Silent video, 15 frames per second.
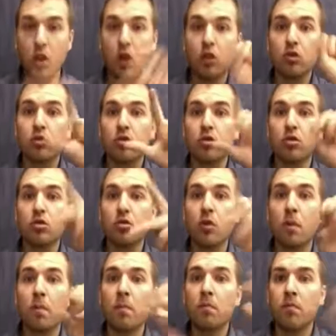So for each
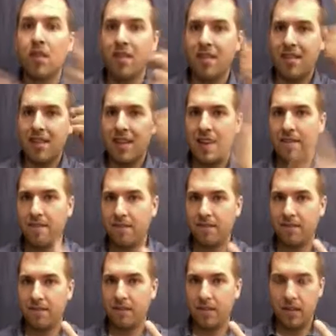number,
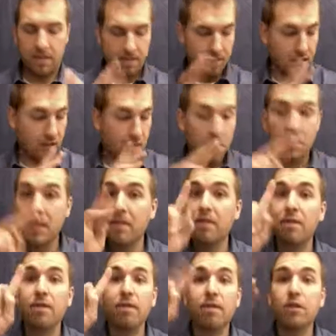the slope is
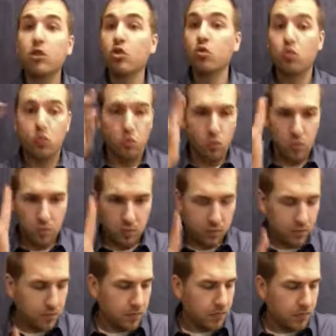1/2.
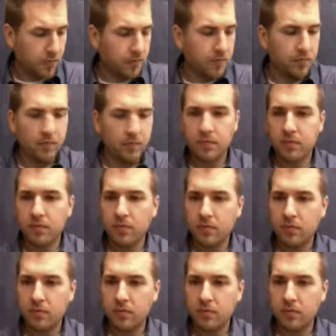So what do?